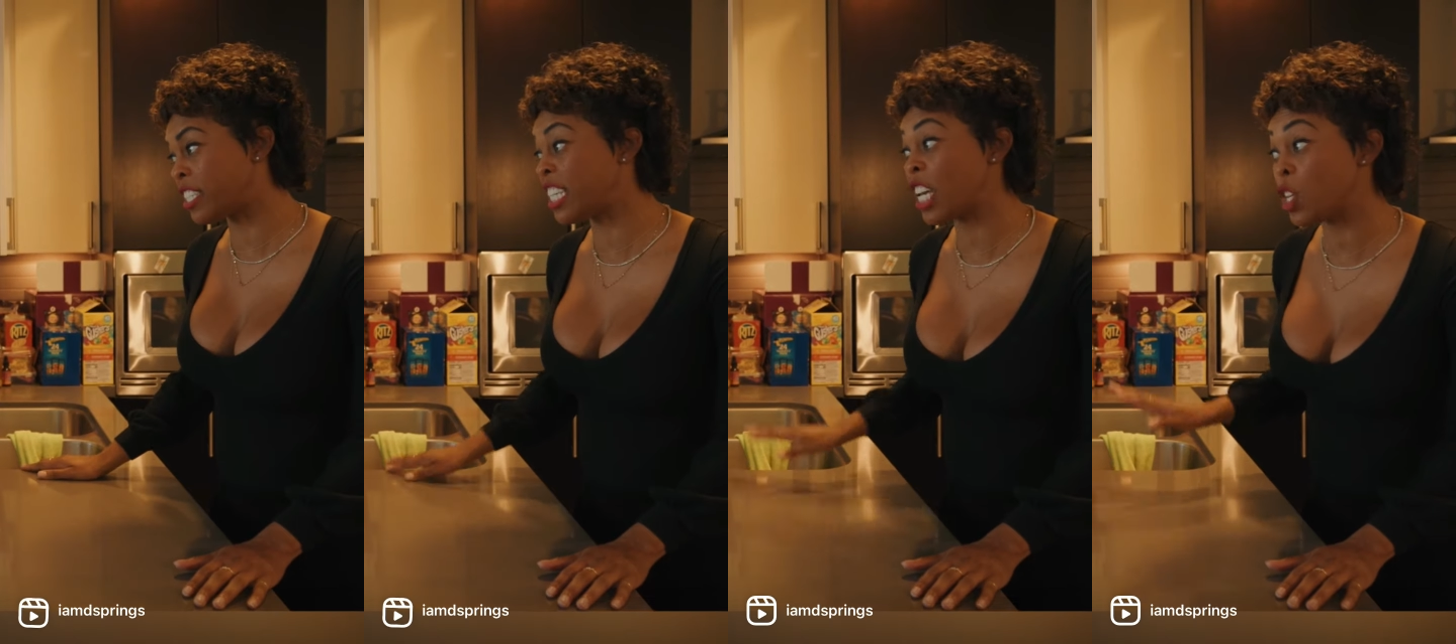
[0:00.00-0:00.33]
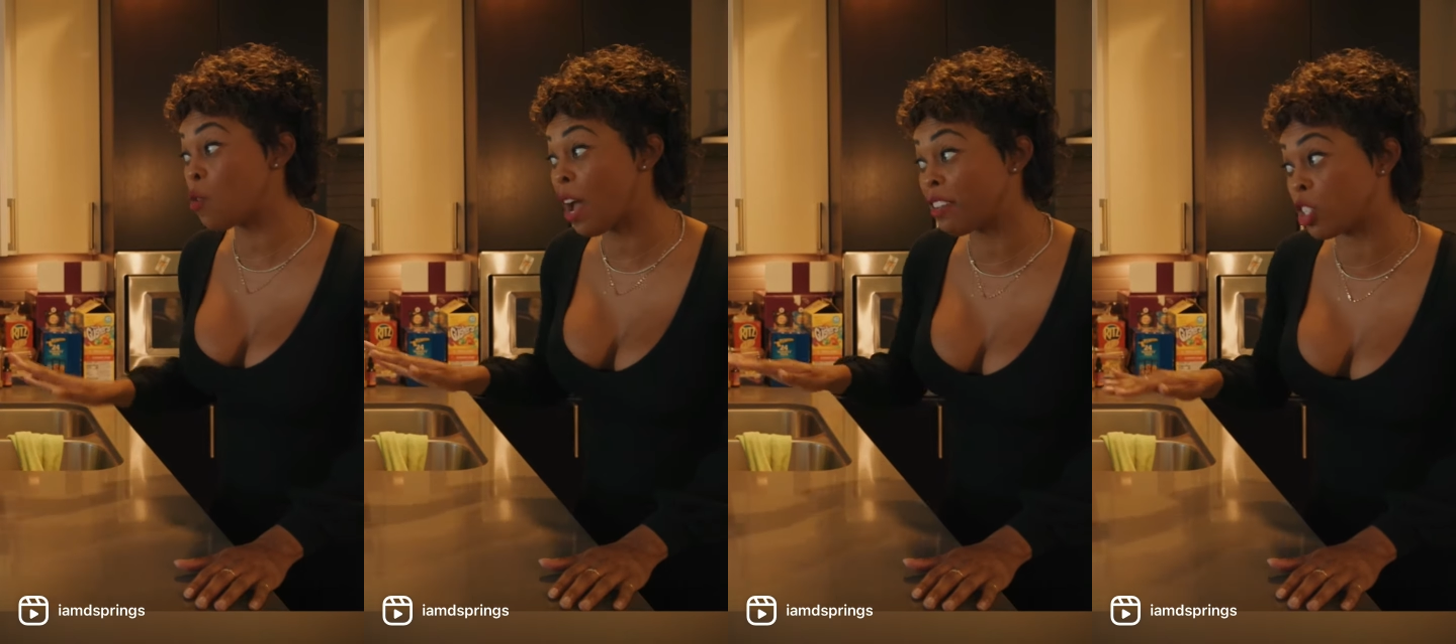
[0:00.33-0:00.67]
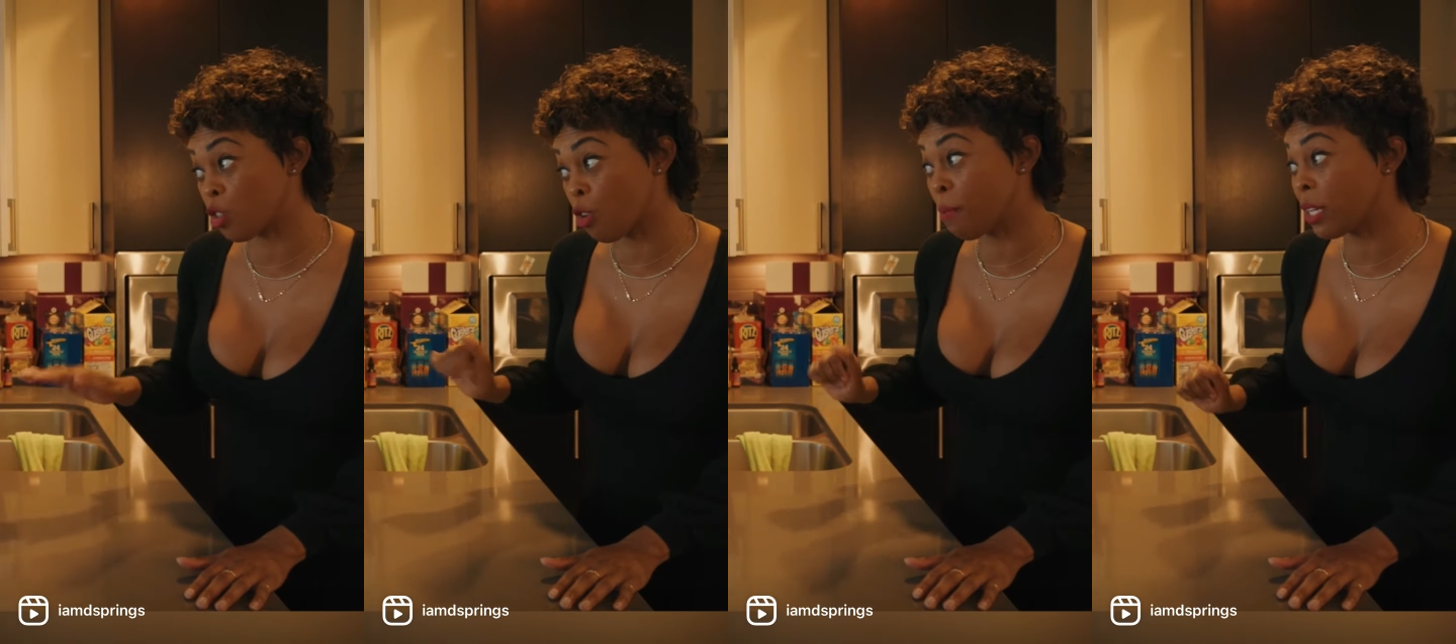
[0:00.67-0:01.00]
seeing you at the
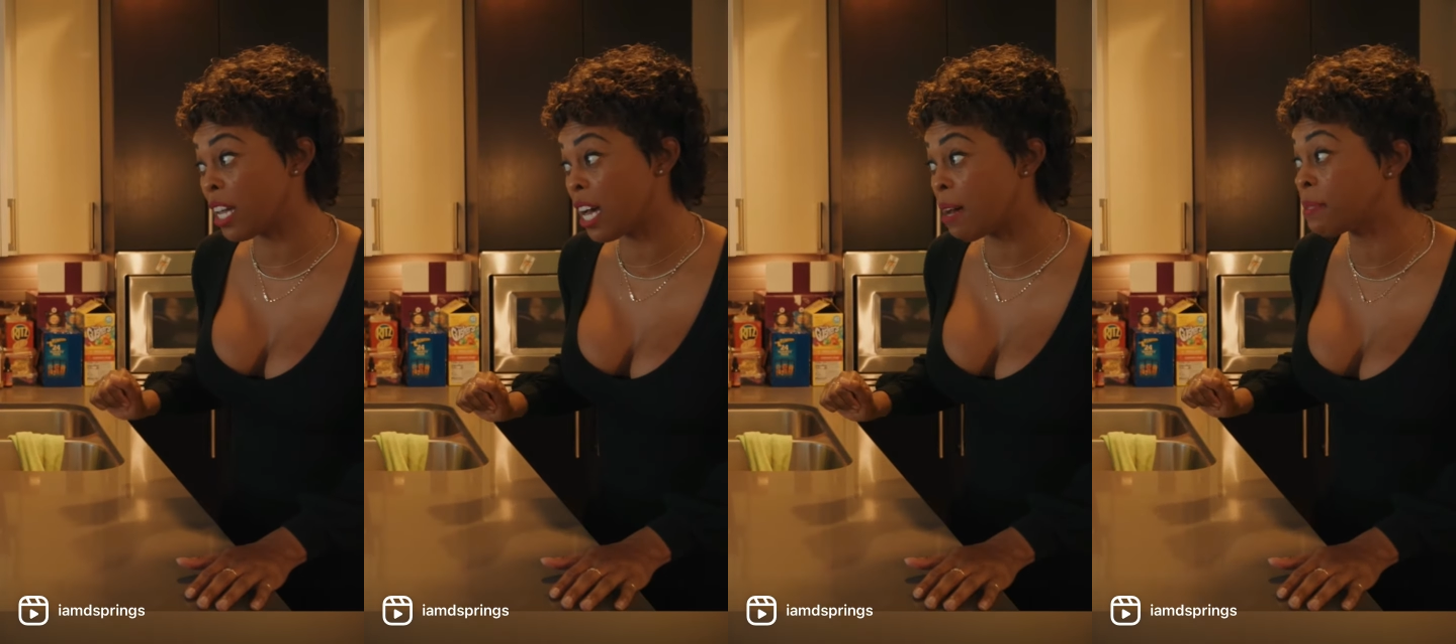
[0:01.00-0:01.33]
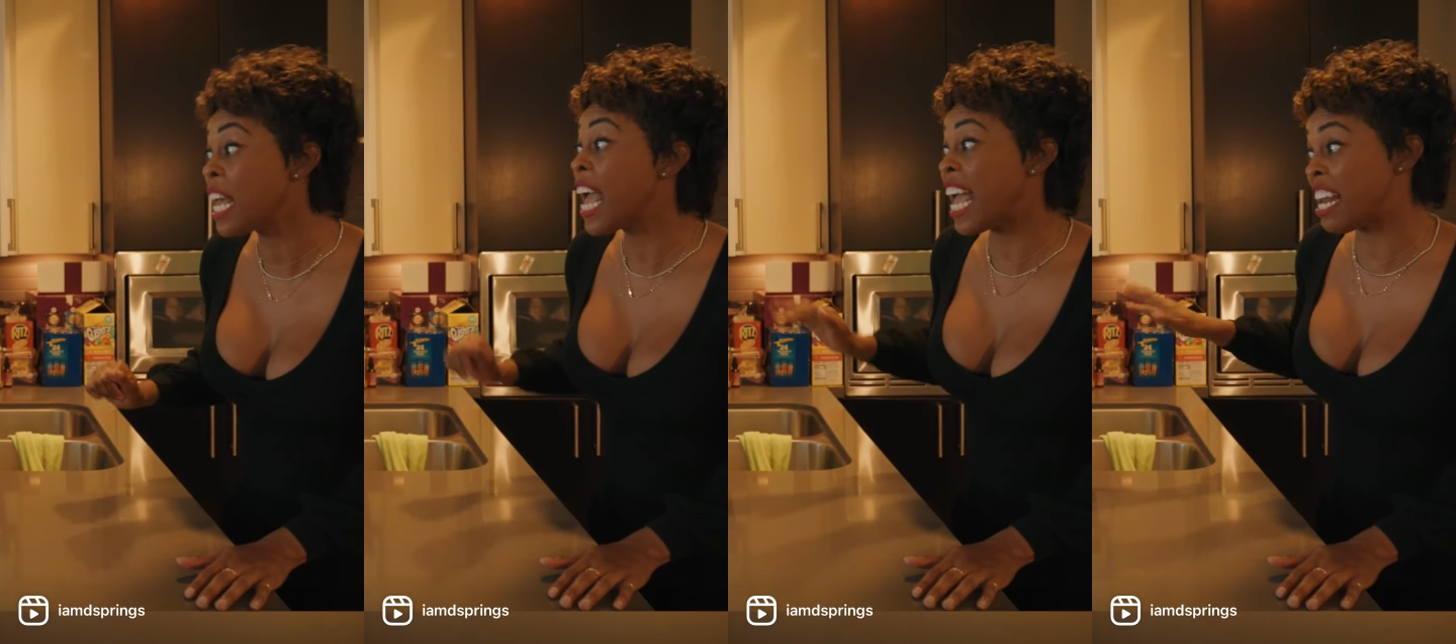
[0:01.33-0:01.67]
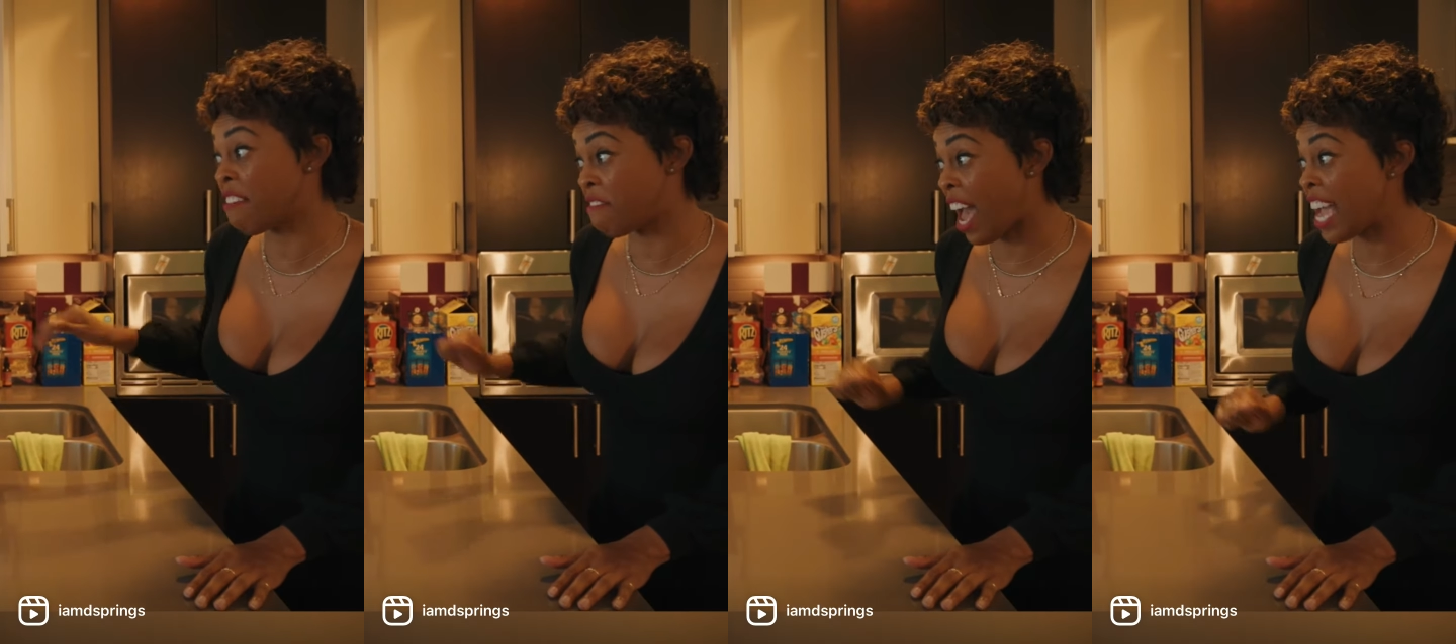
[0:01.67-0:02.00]
strip clubs and
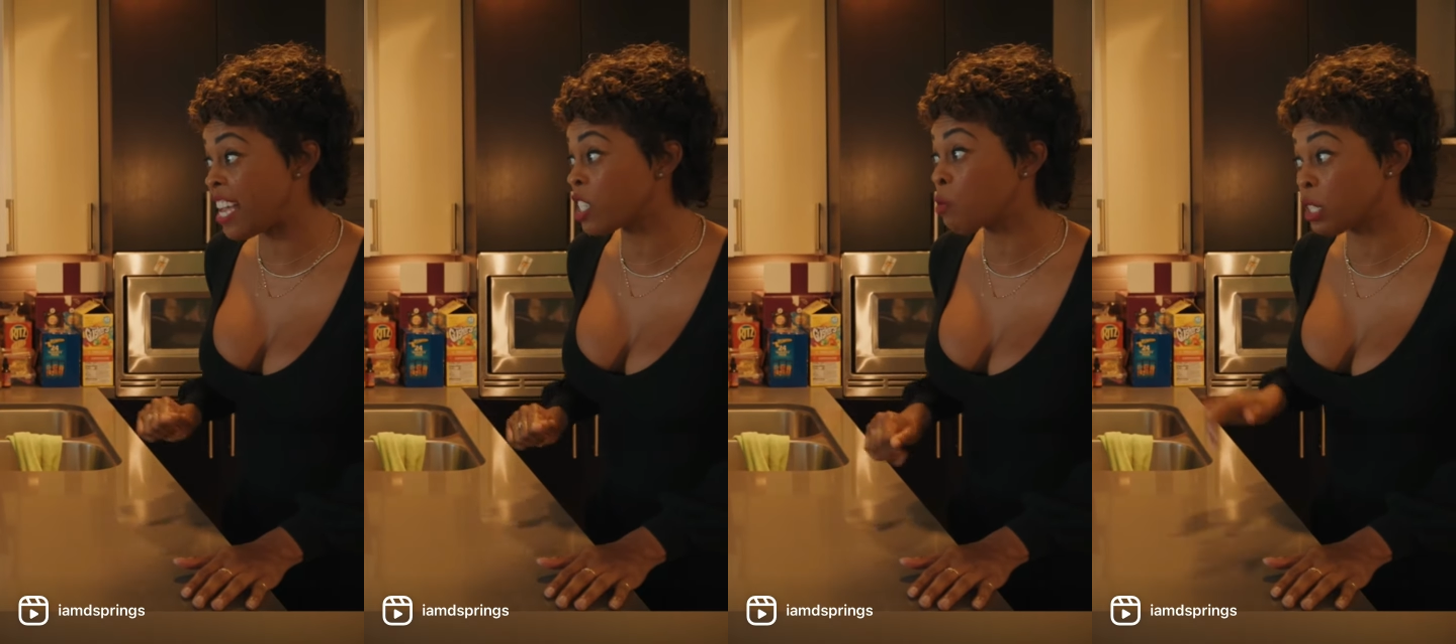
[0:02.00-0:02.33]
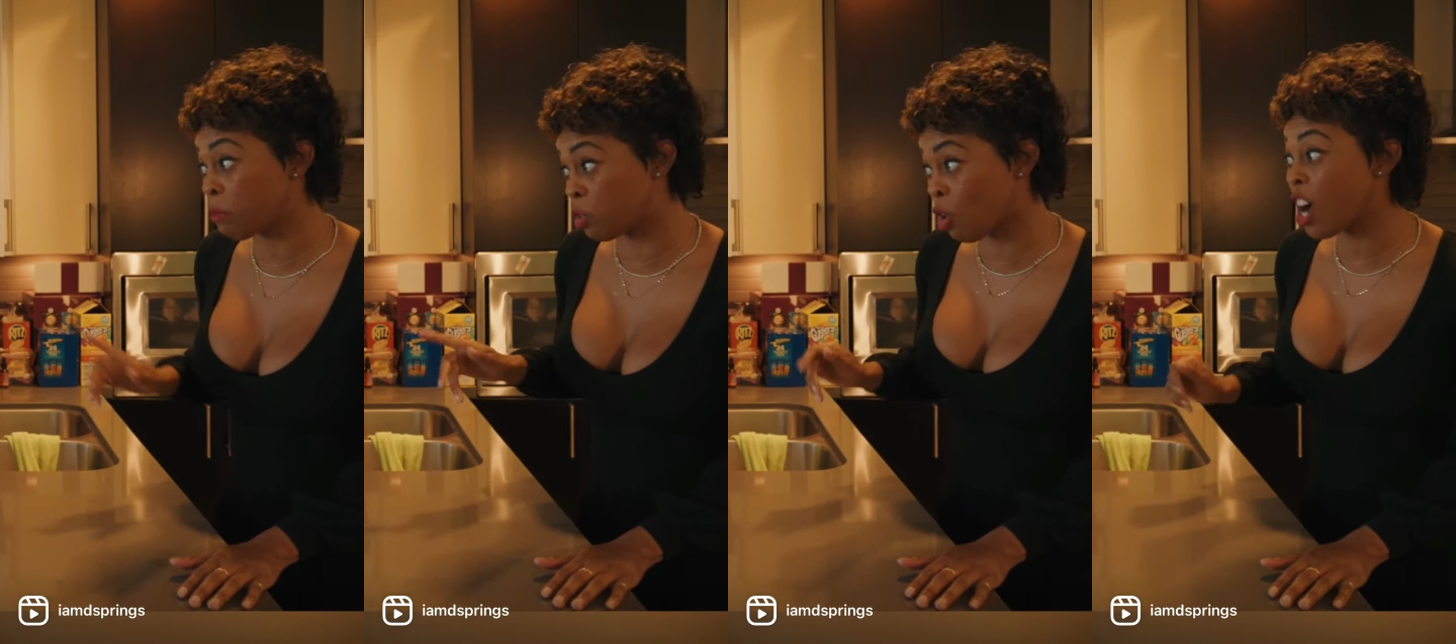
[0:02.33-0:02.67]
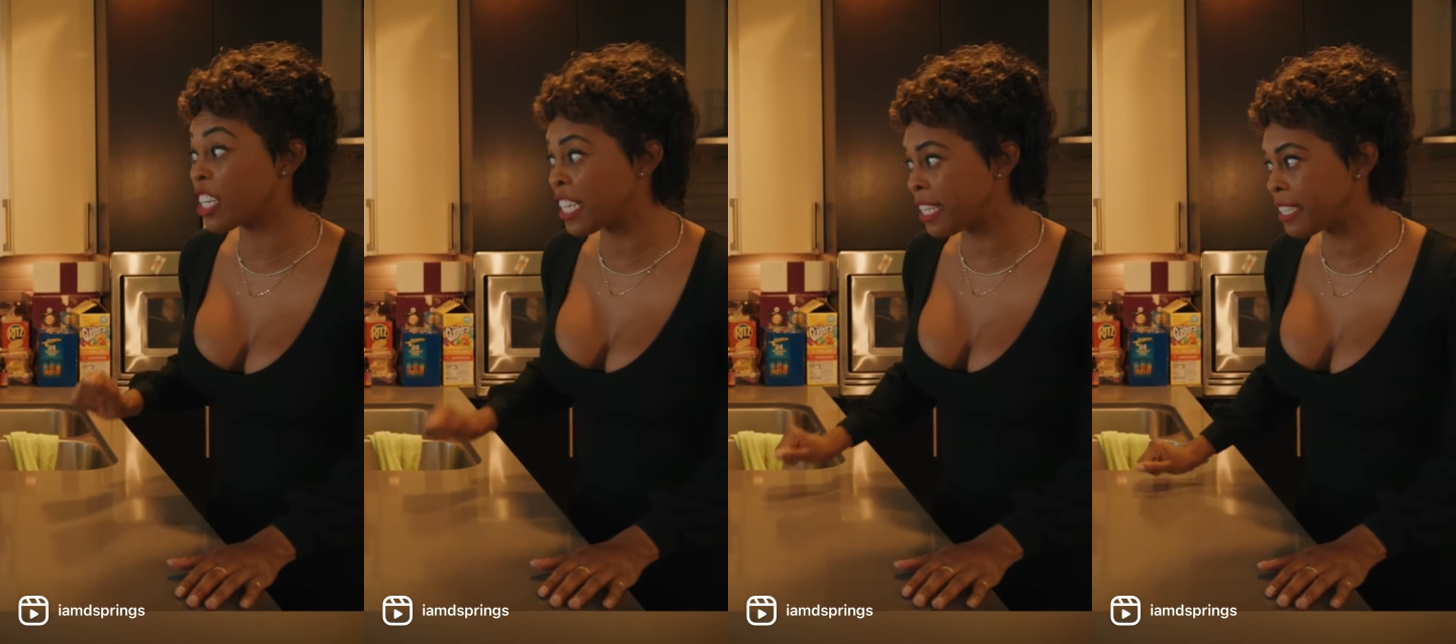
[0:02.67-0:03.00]
in Vegas with them
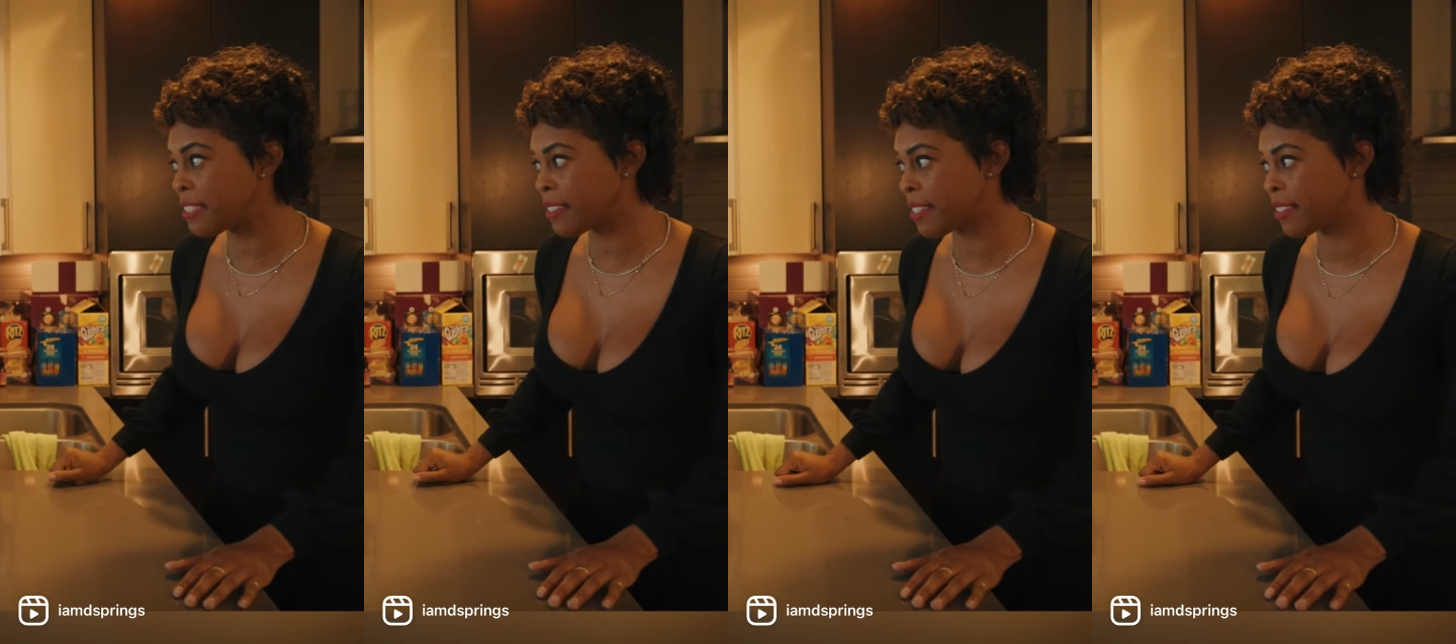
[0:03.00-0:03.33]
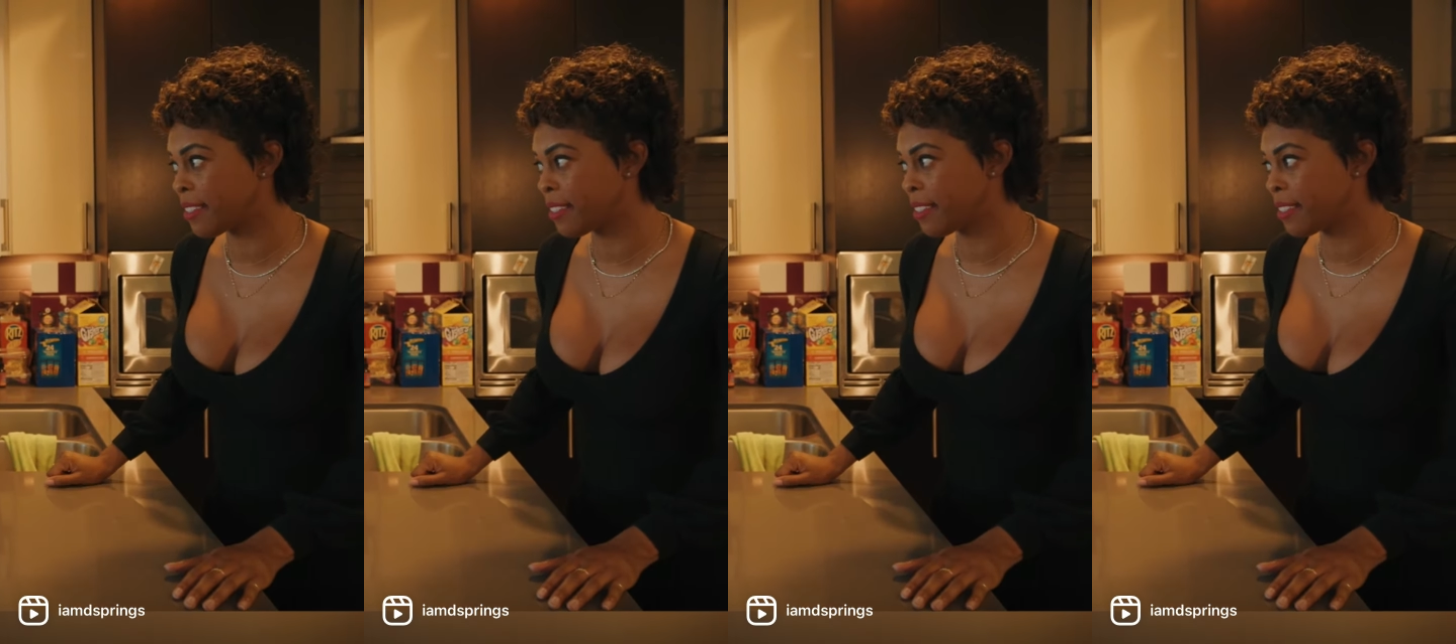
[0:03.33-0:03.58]
drug dealers.